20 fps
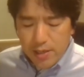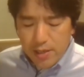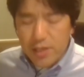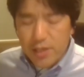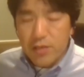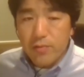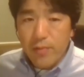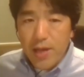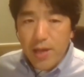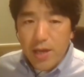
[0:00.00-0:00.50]

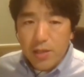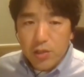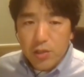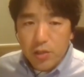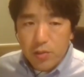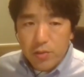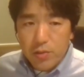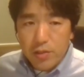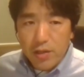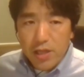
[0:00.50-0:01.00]
This slide
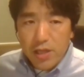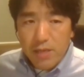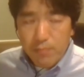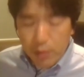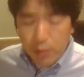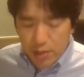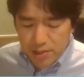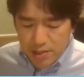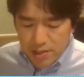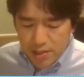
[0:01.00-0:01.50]
shows the
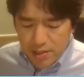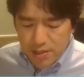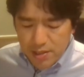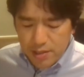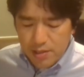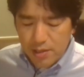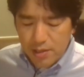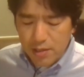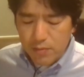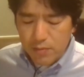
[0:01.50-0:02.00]

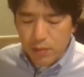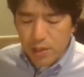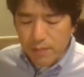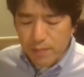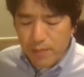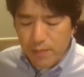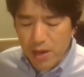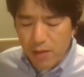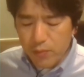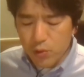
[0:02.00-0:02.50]
representative
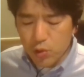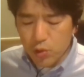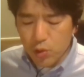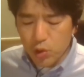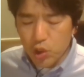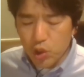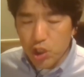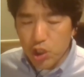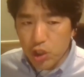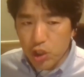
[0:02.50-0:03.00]

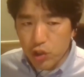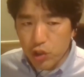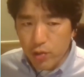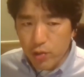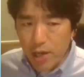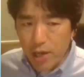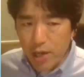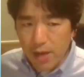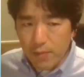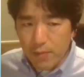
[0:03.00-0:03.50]
perfusion
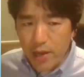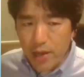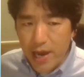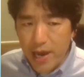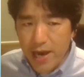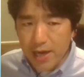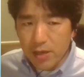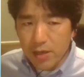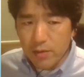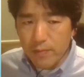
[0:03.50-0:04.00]
scintigram
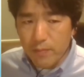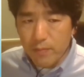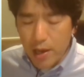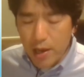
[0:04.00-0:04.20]
and